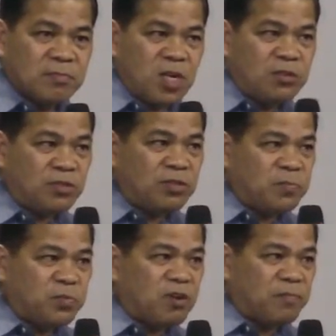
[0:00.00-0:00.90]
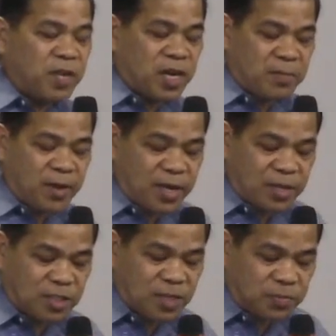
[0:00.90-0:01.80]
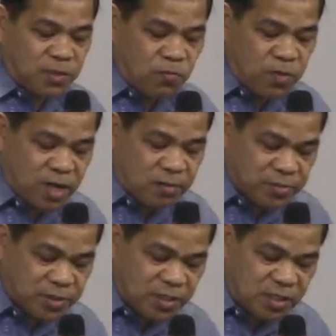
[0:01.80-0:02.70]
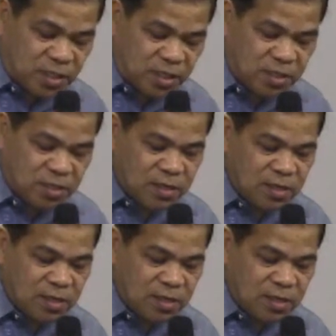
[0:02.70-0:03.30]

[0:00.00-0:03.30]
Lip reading: Go to the book of Nehemiah, chapter 1, verse 3.